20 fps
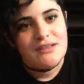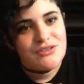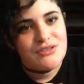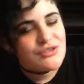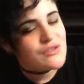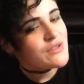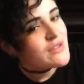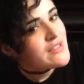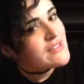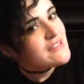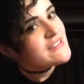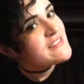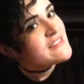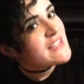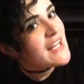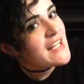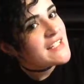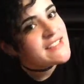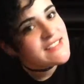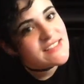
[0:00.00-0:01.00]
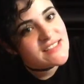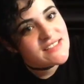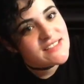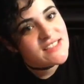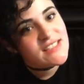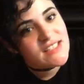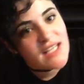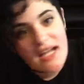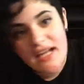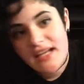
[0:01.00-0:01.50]
During sets
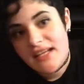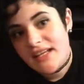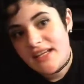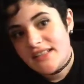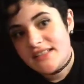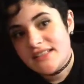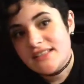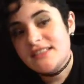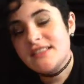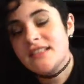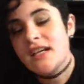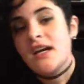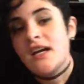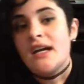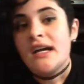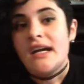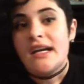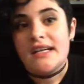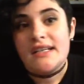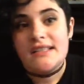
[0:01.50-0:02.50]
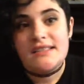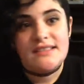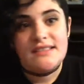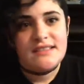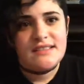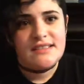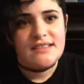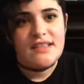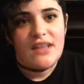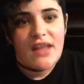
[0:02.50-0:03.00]
and signings,
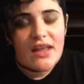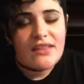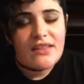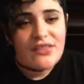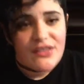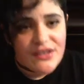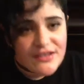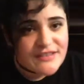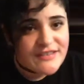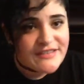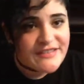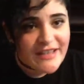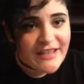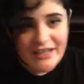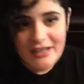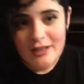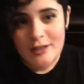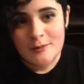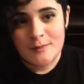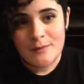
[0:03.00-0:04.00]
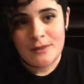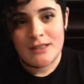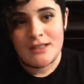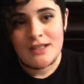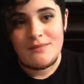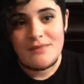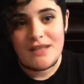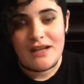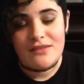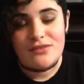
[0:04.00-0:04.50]
it's like this same
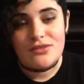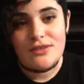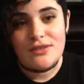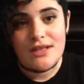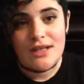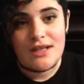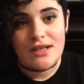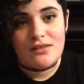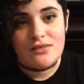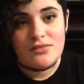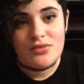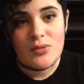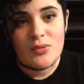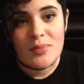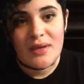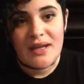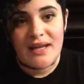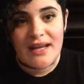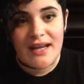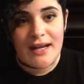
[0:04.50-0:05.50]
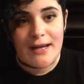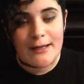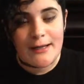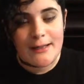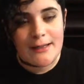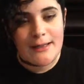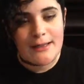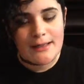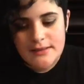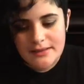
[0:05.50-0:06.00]
level of pit
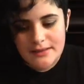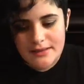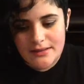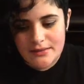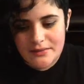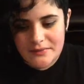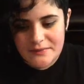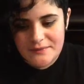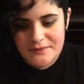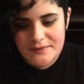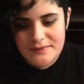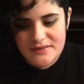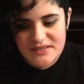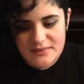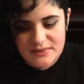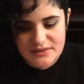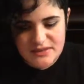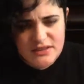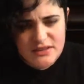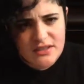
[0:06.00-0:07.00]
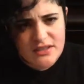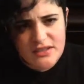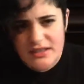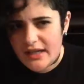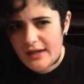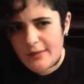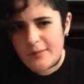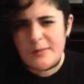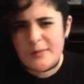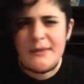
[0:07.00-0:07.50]
etiquette. You know, if someone's hurt, you
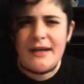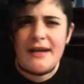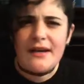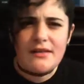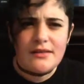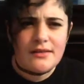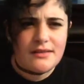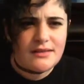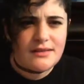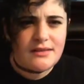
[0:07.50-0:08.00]
help them out.